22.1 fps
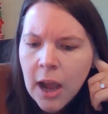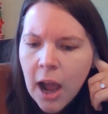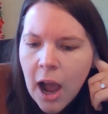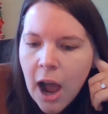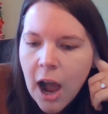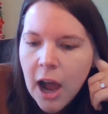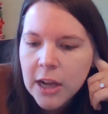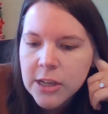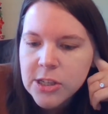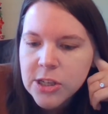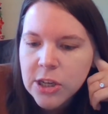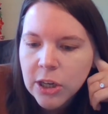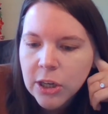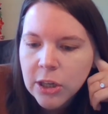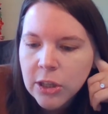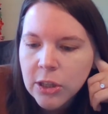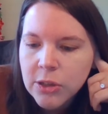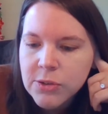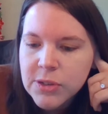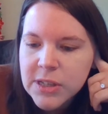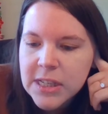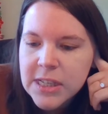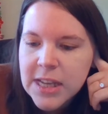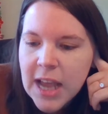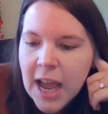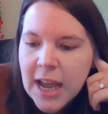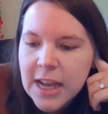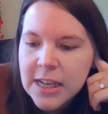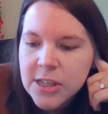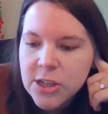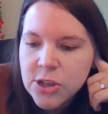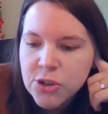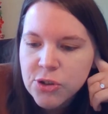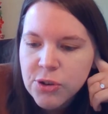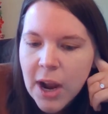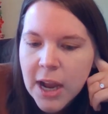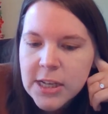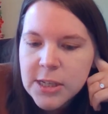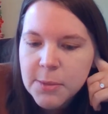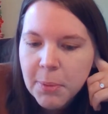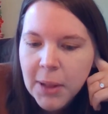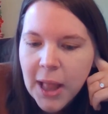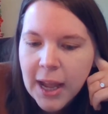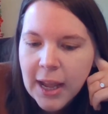Oscar closed his eyes and
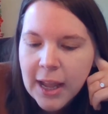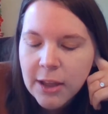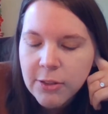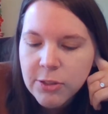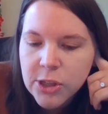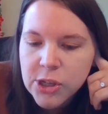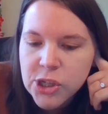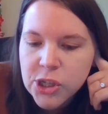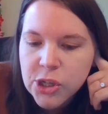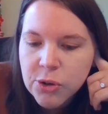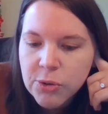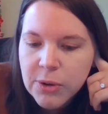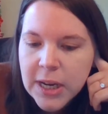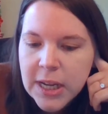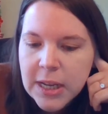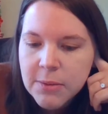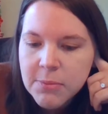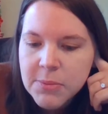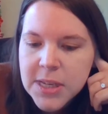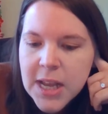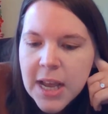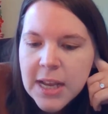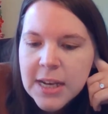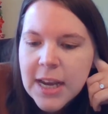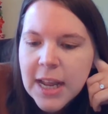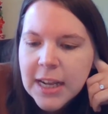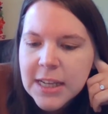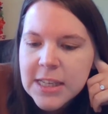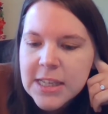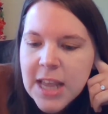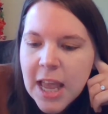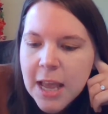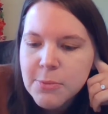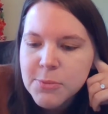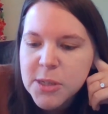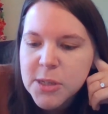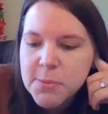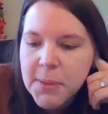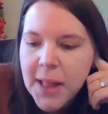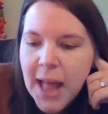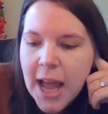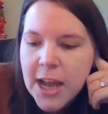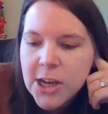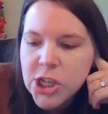tried to block out the screams. Next came
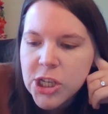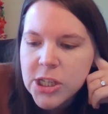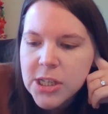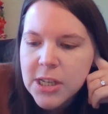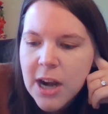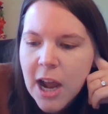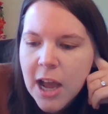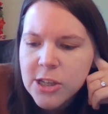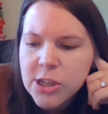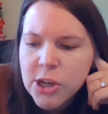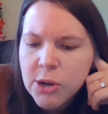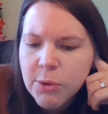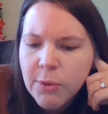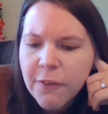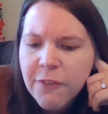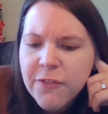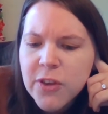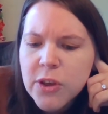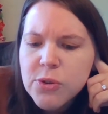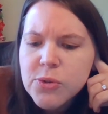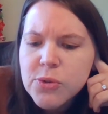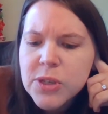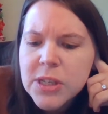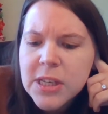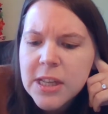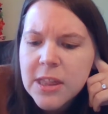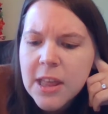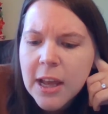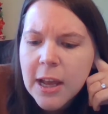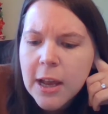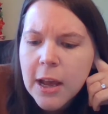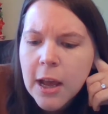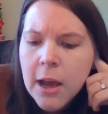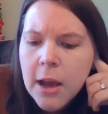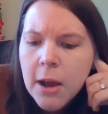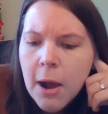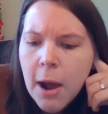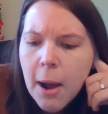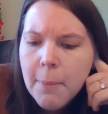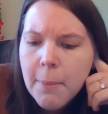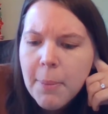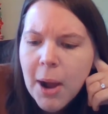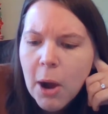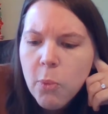splashes, and Oscar refused to think
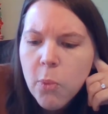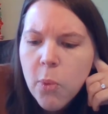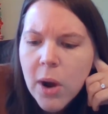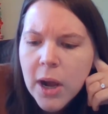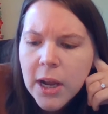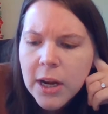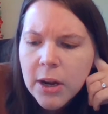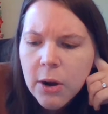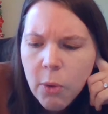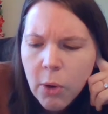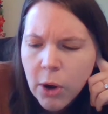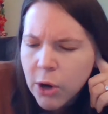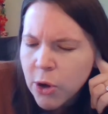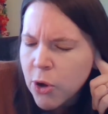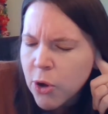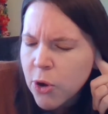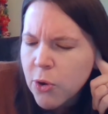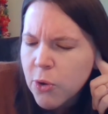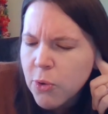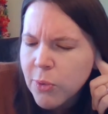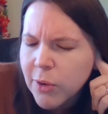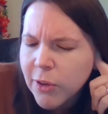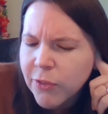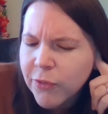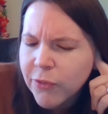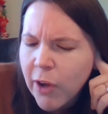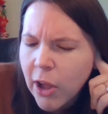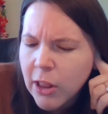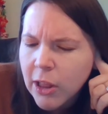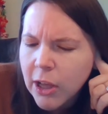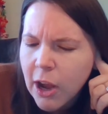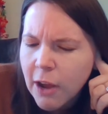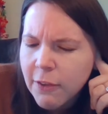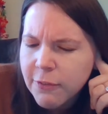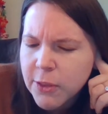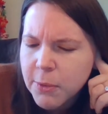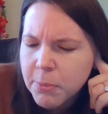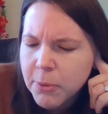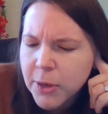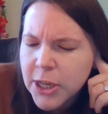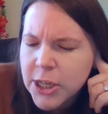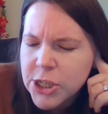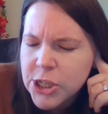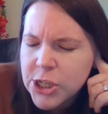about what or who was falling off the
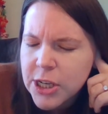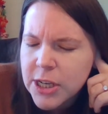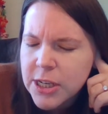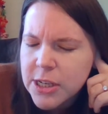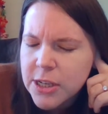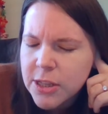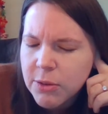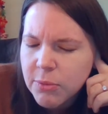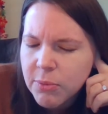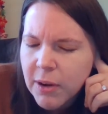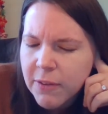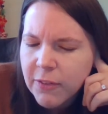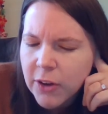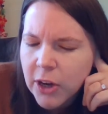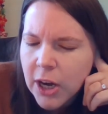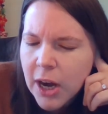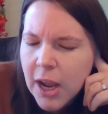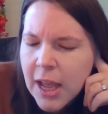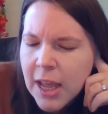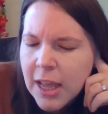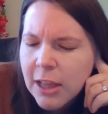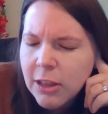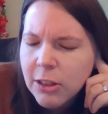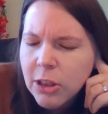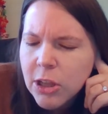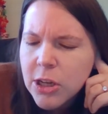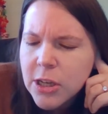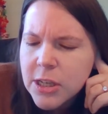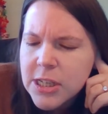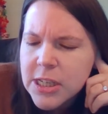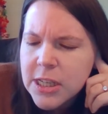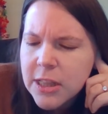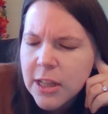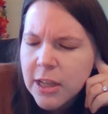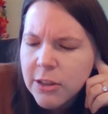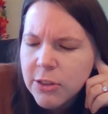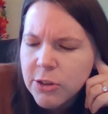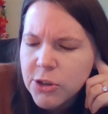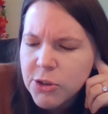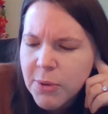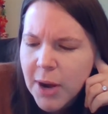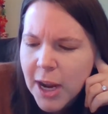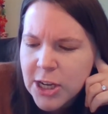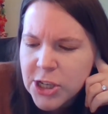bridge and into the river. He looked in the other
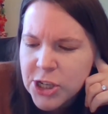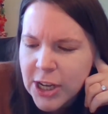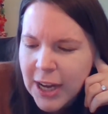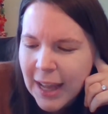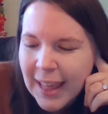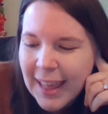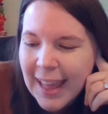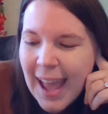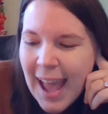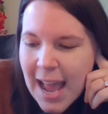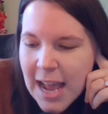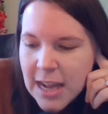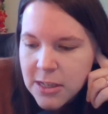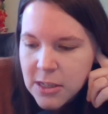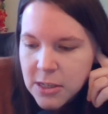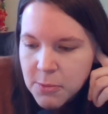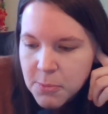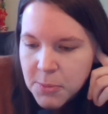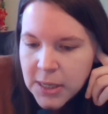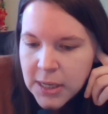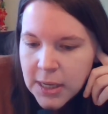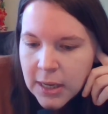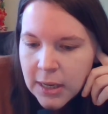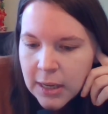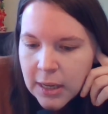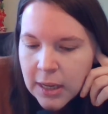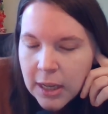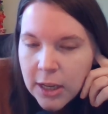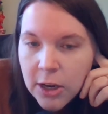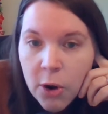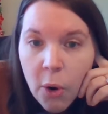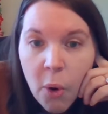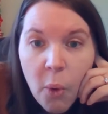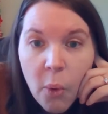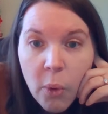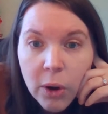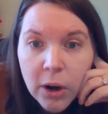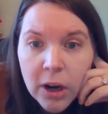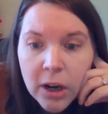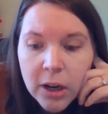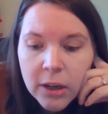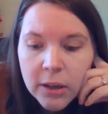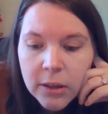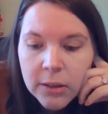direction and gasped in
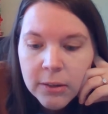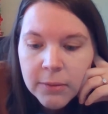horror.